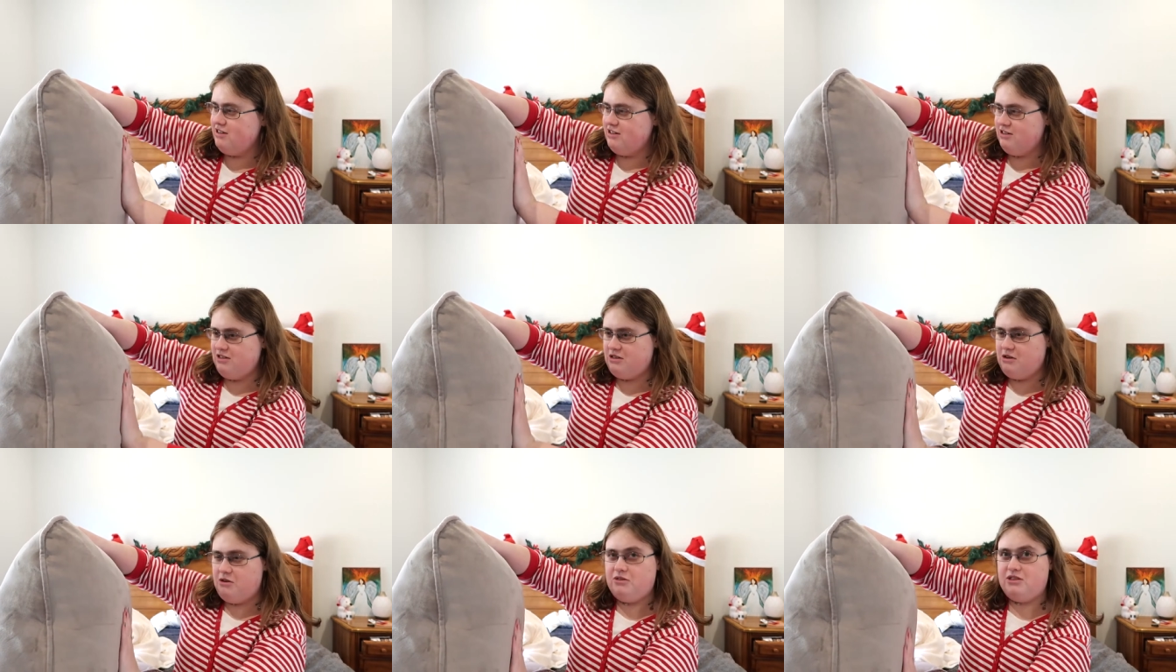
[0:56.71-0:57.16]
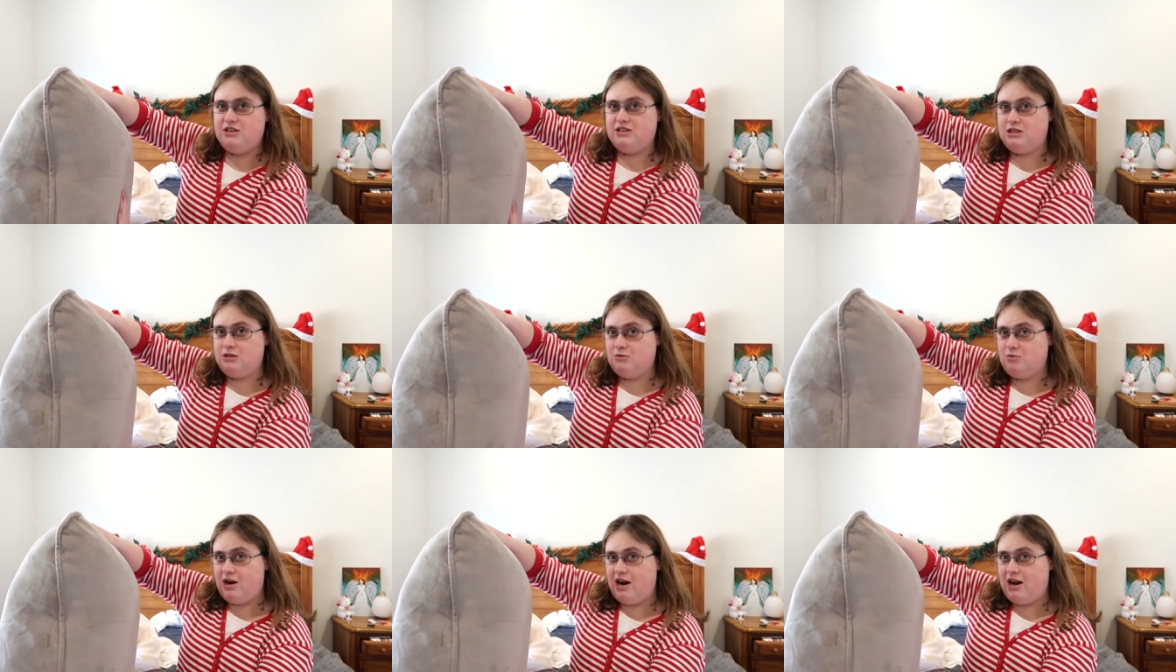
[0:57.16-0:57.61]
So
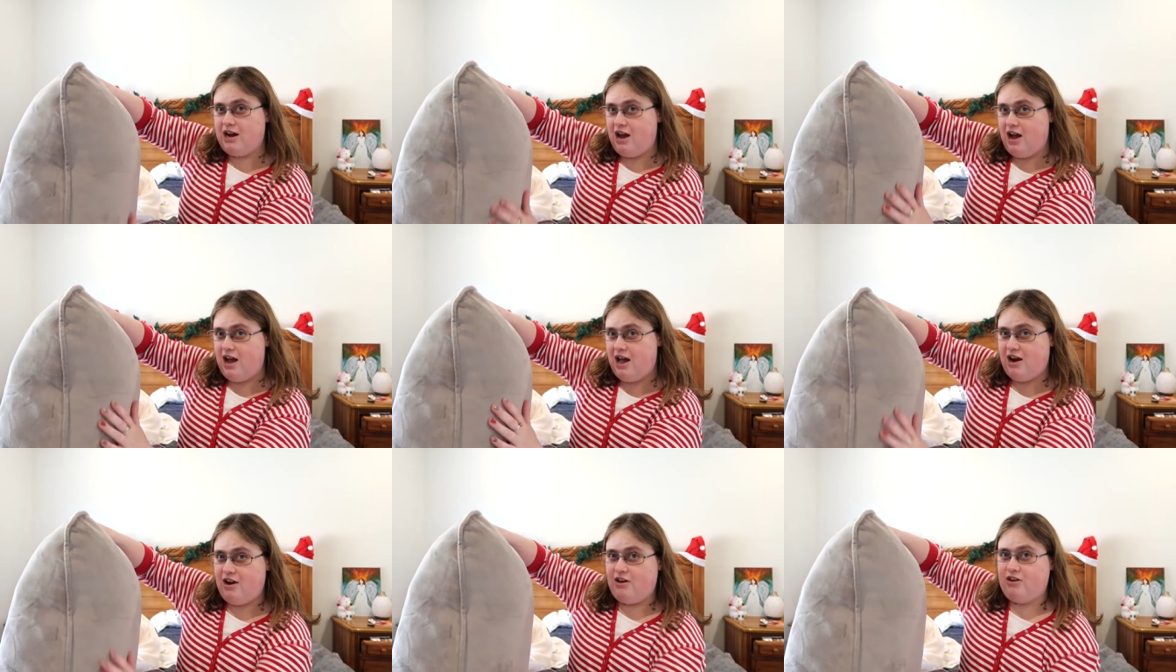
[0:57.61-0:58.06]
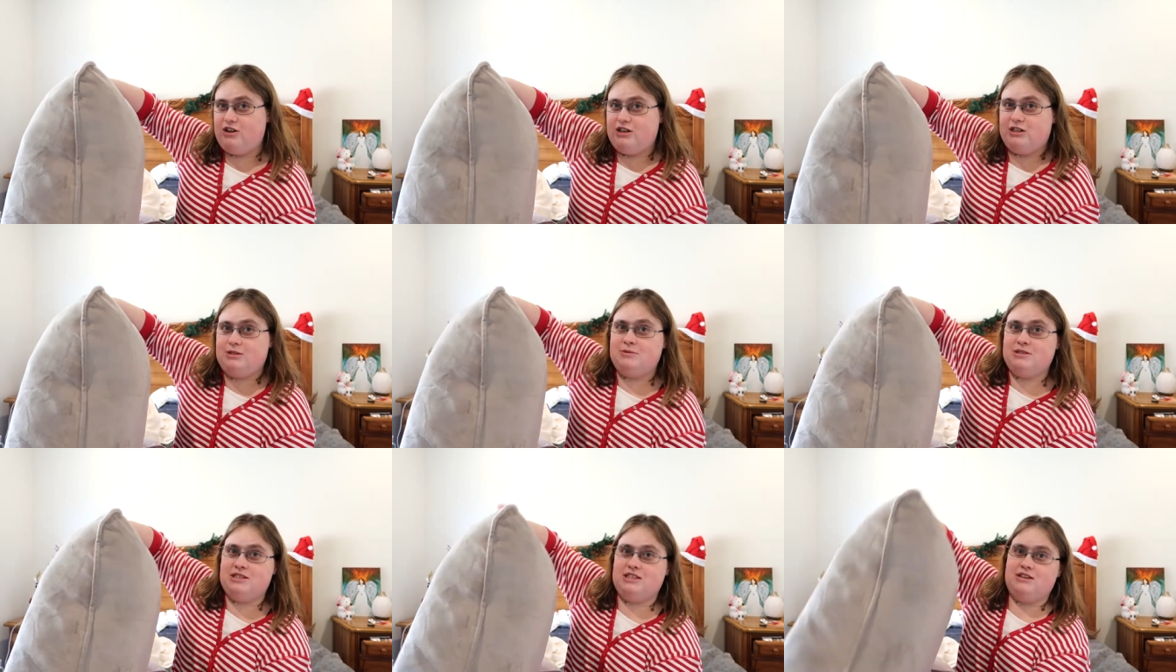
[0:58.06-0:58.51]
this is what I got on
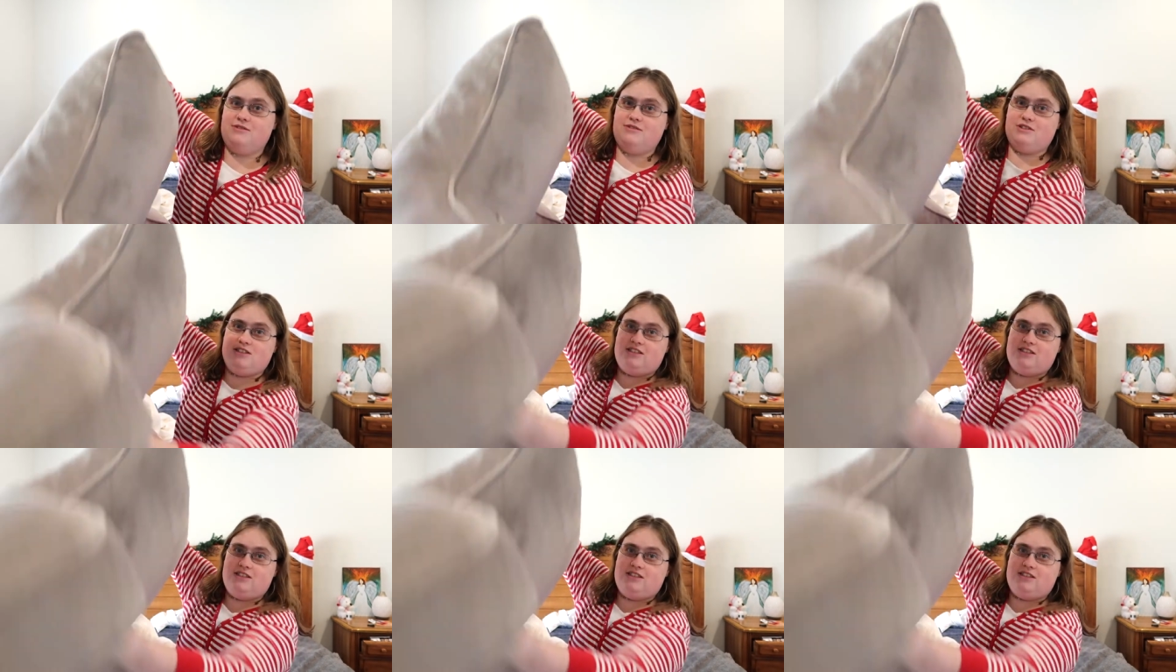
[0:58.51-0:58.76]
Christmas Eve.